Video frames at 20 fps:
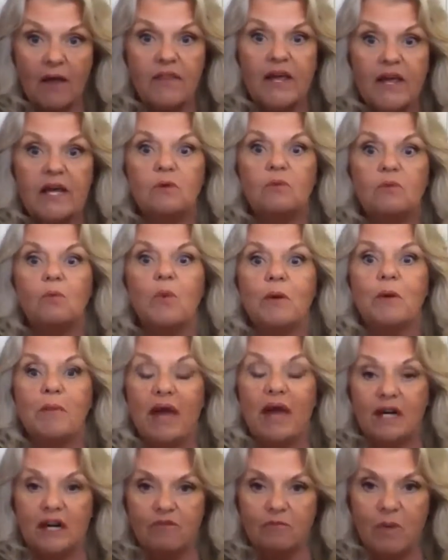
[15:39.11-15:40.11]
and then
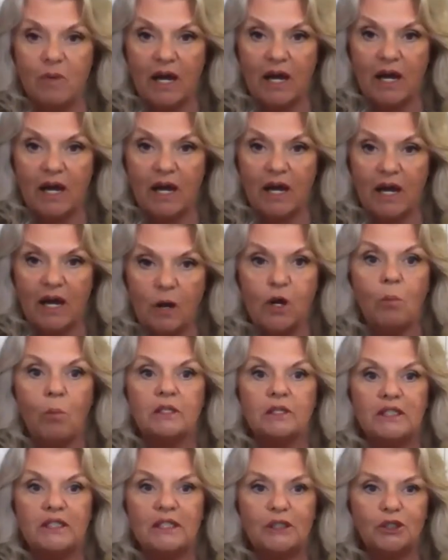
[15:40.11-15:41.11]
we made enough money we
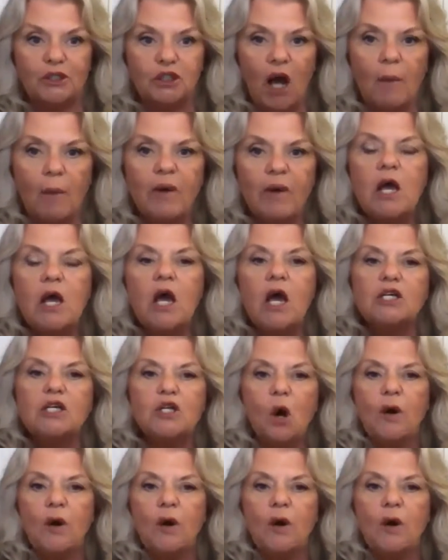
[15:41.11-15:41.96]
opened a little shop